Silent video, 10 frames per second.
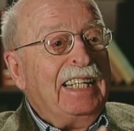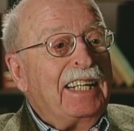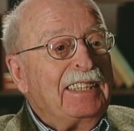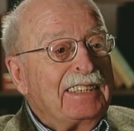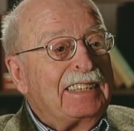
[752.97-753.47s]
in
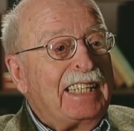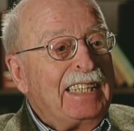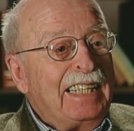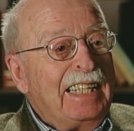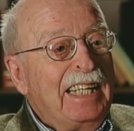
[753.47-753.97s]

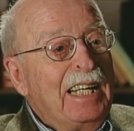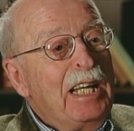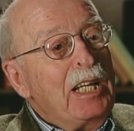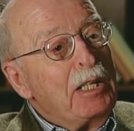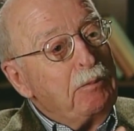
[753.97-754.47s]
understanding
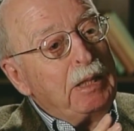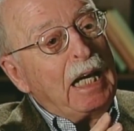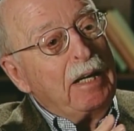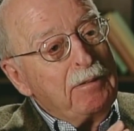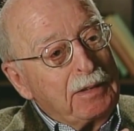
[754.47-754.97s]
the
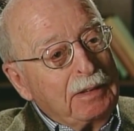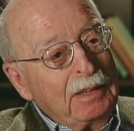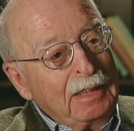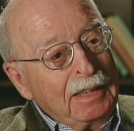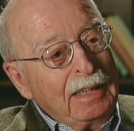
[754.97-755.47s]
behavior
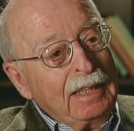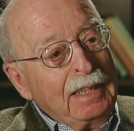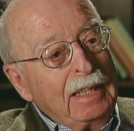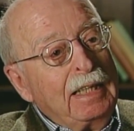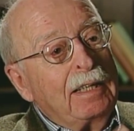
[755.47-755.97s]

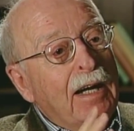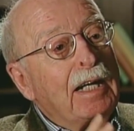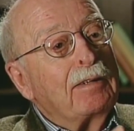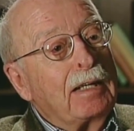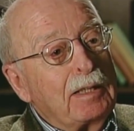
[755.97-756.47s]
in
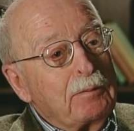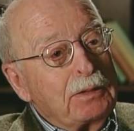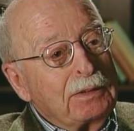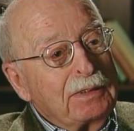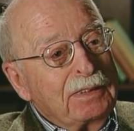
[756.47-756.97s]
higher
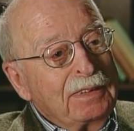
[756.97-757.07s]
animals.